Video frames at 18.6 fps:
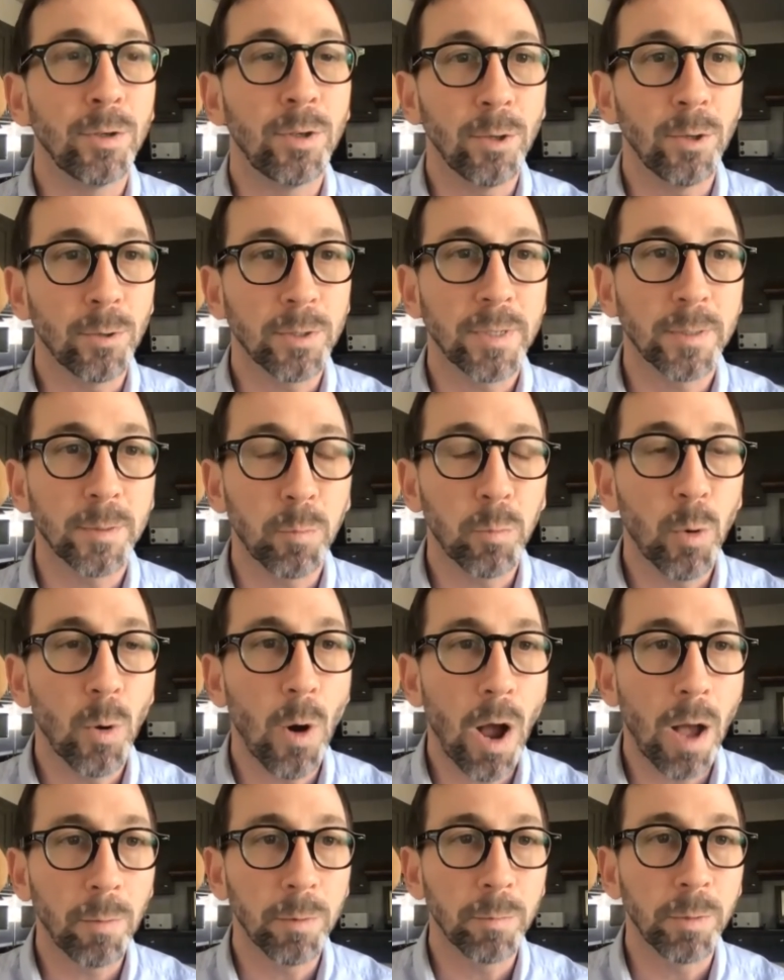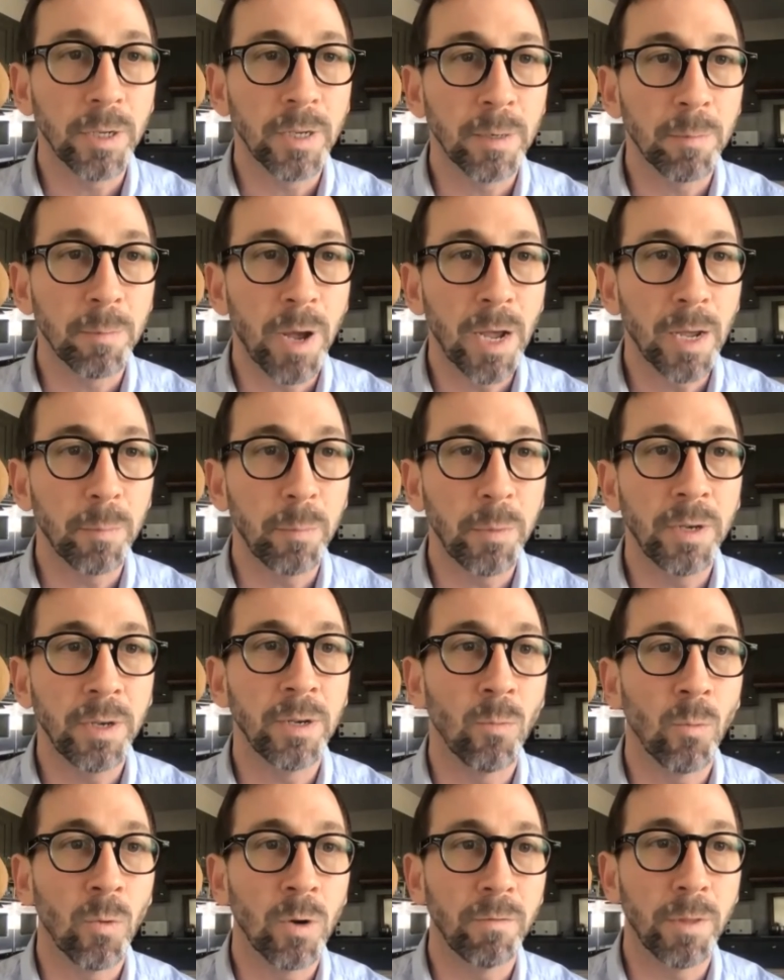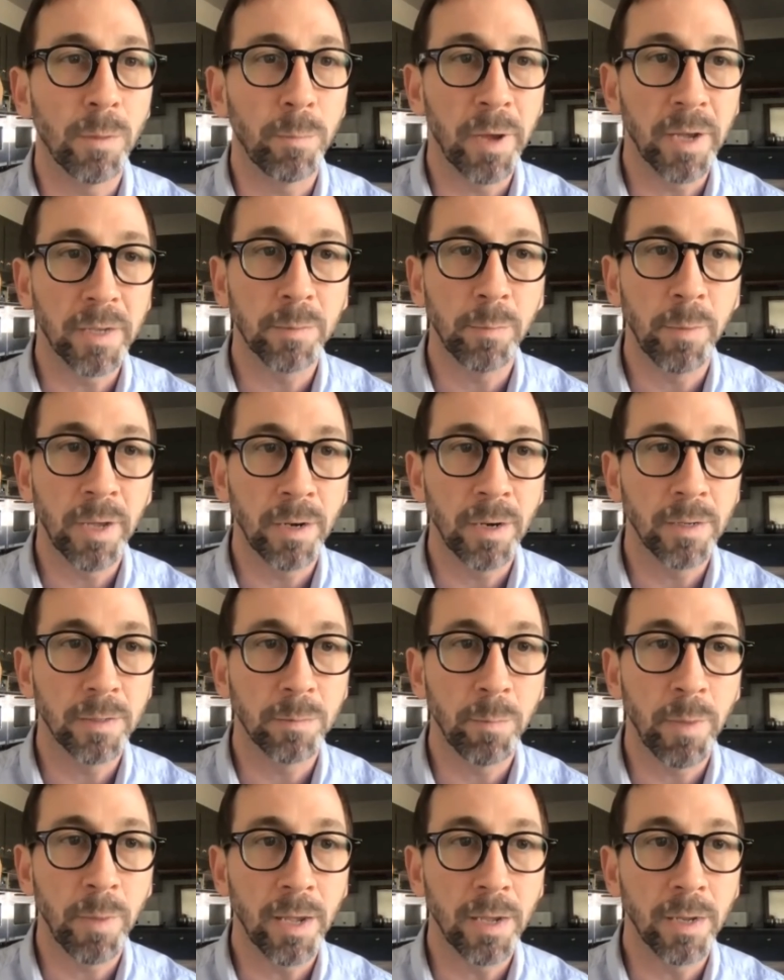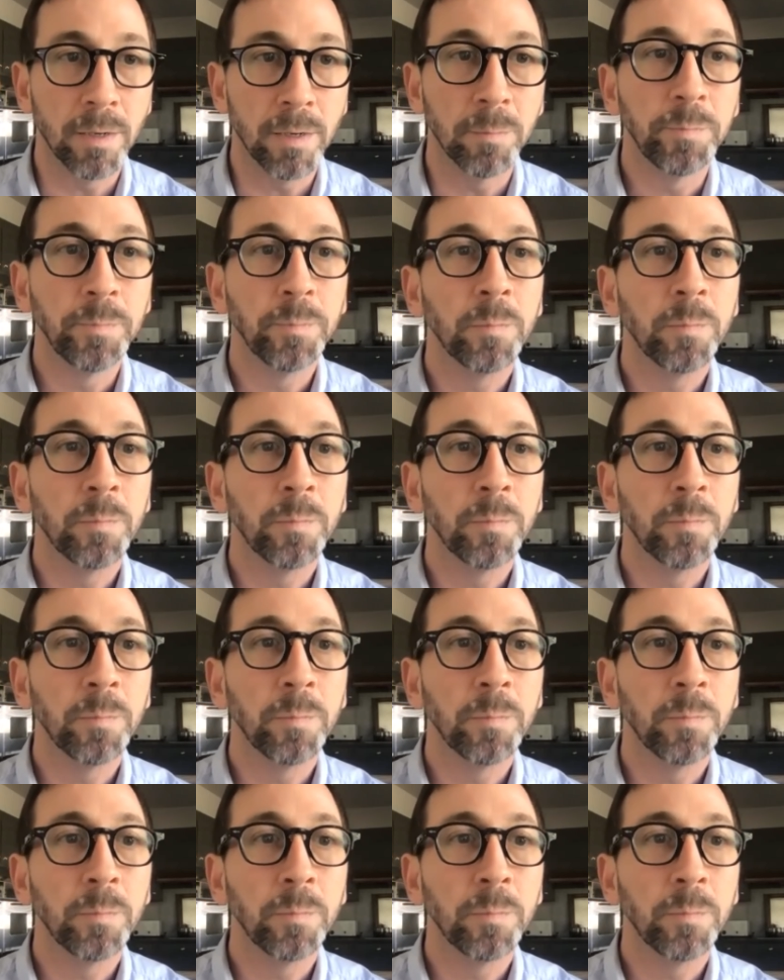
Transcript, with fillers: Duke's is probably, in my opinion, one of the best mayonnaise made.